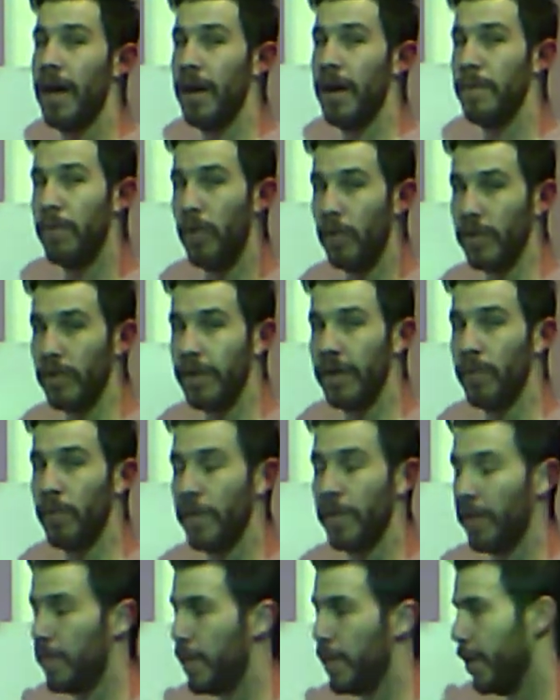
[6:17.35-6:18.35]
bolded with
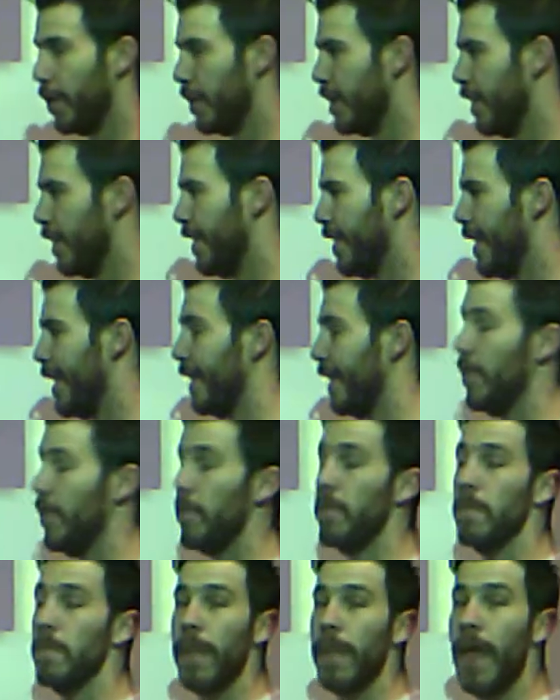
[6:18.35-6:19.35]
a period at the end.
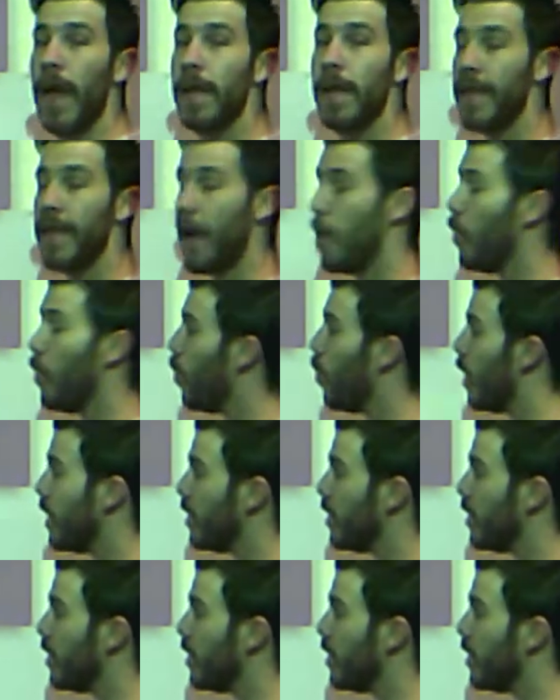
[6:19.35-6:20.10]
Now, what